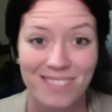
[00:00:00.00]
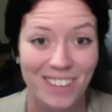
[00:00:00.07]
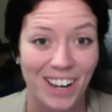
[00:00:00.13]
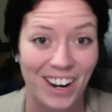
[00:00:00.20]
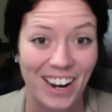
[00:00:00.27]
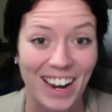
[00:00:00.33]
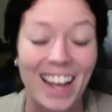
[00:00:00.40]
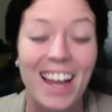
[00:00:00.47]
All
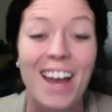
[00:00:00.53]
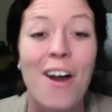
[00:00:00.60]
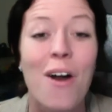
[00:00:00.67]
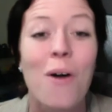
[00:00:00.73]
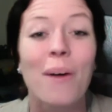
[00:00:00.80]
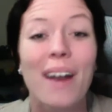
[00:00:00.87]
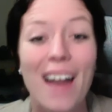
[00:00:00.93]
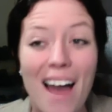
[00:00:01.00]
right?
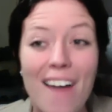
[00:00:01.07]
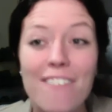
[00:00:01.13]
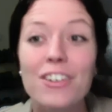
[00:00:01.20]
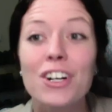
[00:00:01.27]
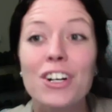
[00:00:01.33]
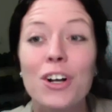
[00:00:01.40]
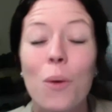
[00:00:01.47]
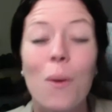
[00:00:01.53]

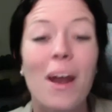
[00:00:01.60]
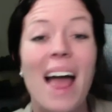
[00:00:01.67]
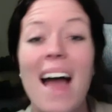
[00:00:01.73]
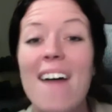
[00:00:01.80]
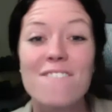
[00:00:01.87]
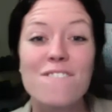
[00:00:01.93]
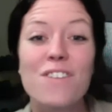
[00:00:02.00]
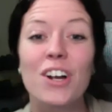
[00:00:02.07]

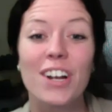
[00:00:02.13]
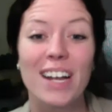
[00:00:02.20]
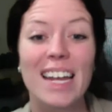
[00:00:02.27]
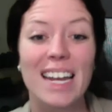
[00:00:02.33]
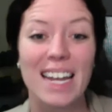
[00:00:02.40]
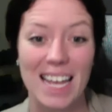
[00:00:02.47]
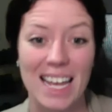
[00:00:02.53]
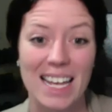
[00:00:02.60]
Whatever it
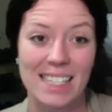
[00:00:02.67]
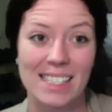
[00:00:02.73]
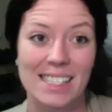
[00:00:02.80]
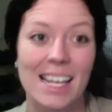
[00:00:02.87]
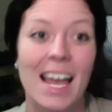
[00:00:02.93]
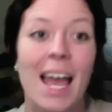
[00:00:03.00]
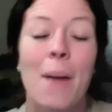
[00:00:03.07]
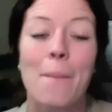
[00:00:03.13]
is.
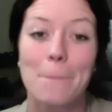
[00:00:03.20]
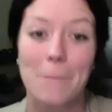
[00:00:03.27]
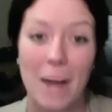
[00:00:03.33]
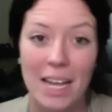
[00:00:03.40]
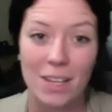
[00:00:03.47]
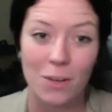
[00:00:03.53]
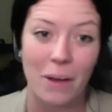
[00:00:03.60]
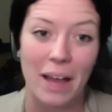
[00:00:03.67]

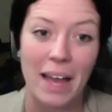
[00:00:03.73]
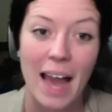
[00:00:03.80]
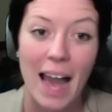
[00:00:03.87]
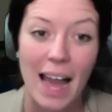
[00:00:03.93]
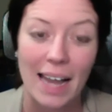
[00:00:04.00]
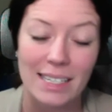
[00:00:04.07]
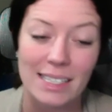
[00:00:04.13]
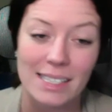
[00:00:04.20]
By the way,
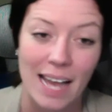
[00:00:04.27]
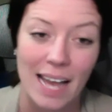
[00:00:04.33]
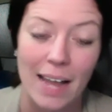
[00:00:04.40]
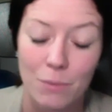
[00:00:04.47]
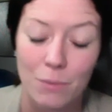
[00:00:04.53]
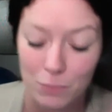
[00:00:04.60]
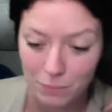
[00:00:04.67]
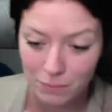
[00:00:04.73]
I
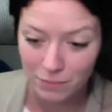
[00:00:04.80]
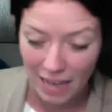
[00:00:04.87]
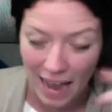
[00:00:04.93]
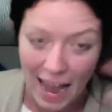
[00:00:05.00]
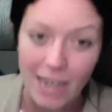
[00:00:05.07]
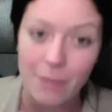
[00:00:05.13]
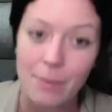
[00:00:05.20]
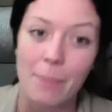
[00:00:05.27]

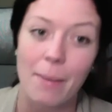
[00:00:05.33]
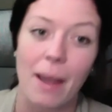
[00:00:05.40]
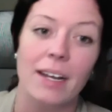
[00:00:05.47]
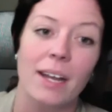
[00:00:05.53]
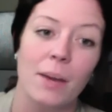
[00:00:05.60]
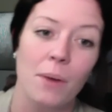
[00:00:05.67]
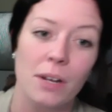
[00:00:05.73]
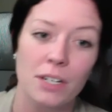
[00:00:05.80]
had in my mind
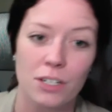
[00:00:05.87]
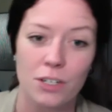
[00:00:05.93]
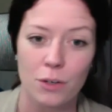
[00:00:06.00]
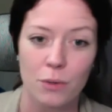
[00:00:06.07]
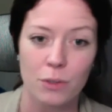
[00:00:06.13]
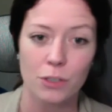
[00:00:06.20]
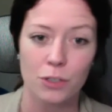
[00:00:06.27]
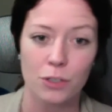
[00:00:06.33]
I wanted to do
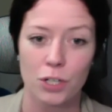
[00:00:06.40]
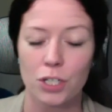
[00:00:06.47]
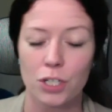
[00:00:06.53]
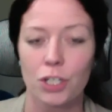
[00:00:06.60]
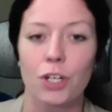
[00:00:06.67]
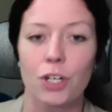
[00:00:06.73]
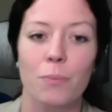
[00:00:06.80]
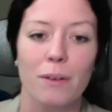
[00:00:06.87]
a nutrition
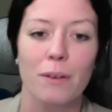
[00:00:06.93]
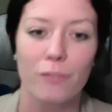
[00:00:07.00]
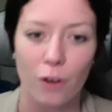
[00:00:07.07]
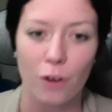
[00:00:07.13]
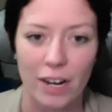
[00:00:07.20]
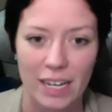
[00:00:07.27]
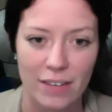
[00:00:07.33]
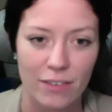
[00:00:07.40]
group
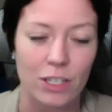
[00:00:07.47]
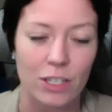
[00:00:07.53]
before I even